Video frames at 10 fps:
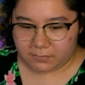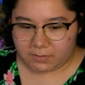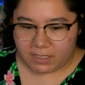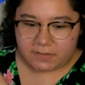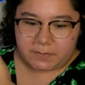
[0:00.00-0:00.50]

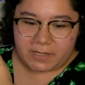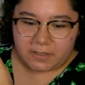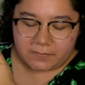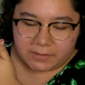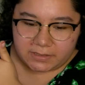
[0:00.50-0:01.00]
You guys are
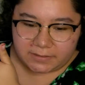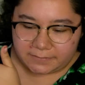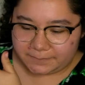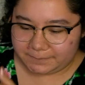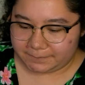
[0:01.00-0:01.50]
back over here.
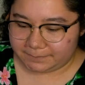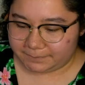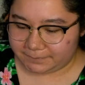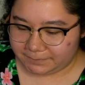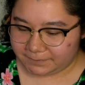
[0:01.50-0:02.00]

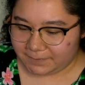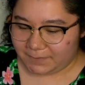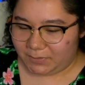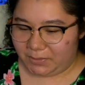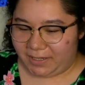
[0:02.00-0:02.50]

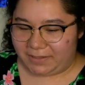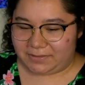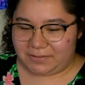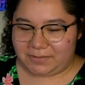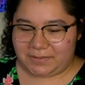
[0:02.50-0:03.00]
Okay,
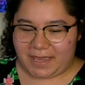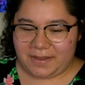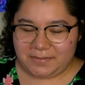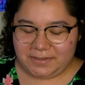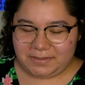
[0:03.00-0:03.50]
so
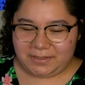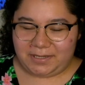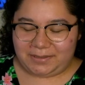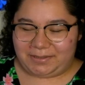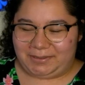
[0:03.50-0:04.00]
that was
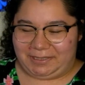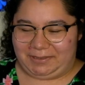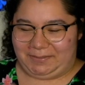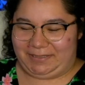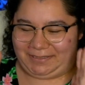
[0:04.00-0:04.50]
the
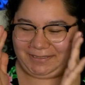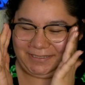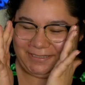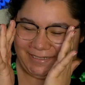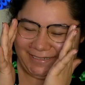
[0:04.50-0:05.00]
Christmas
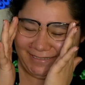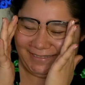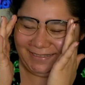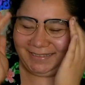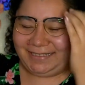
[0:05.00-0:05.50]

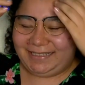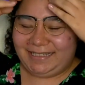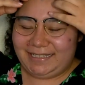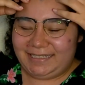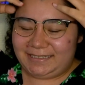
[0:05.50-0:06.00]
trees.
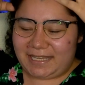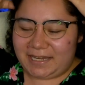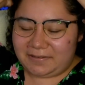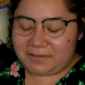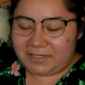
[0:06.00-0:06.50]

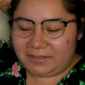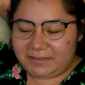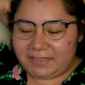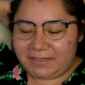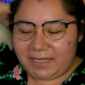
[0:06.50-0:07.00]
Thank you,
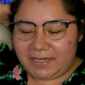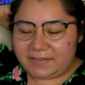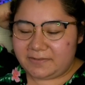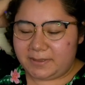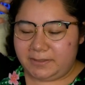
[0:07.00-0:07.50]
seriously, thank you to
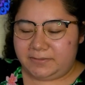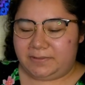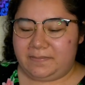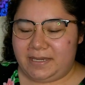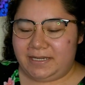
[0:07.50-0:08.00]
everybody who
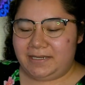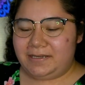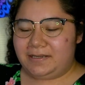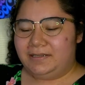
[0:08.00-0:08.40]
submitted.